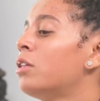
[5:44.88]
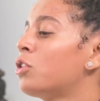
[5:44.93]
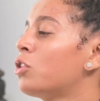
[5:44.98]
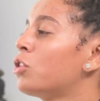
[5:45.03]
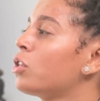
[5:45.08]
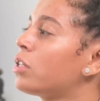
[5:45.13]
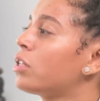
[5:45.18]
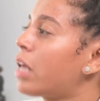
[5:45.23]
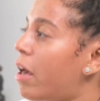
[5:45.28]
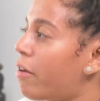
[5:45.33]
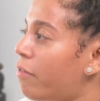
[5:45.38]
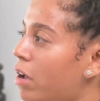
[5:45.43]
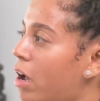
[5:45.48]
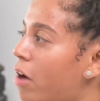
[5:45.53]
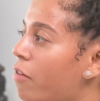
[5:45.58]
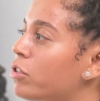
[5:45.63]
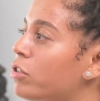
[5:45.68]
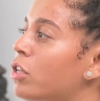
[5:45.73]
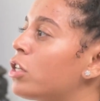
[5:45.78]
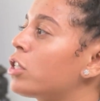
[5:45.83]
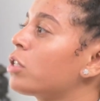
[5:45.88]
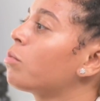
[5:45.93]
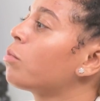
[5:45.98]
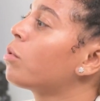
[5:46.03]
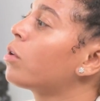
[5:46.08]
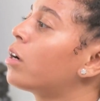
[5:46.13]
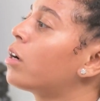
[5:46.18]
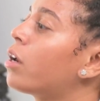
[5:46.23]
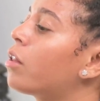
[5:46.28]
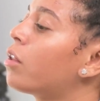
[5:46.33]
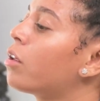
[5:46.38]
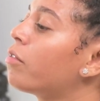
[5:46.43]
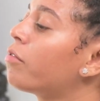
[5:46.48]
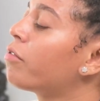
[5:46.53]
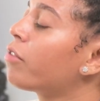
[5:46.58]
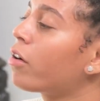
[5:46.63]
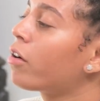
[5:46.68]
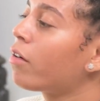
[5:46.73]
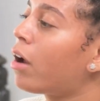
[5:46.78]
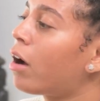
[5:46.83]
To just have a conversation with one another and
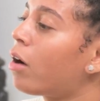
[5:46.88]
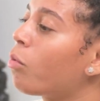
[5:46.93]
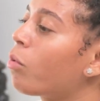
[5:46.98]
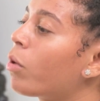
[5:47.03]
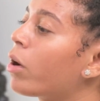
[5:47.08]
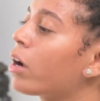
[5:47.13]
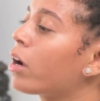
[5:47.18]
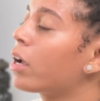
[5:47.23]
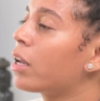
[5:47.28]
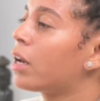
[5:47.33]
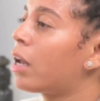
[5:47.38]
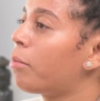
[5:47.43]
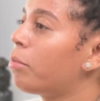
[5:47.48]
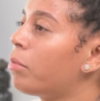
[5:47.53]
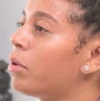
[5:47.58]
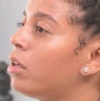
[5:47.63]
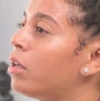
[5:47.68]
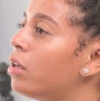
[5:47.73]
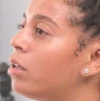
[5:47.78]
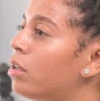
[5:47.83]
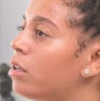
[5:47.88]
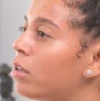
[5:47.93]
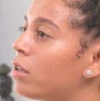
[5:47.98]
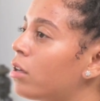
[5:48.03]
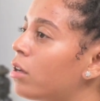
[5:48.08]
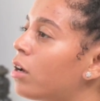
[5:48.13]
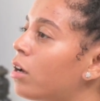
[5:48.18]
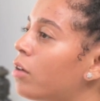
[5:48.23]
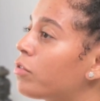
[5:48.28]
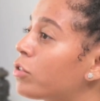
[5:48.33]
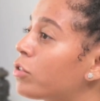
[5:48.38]
figure out where can I be of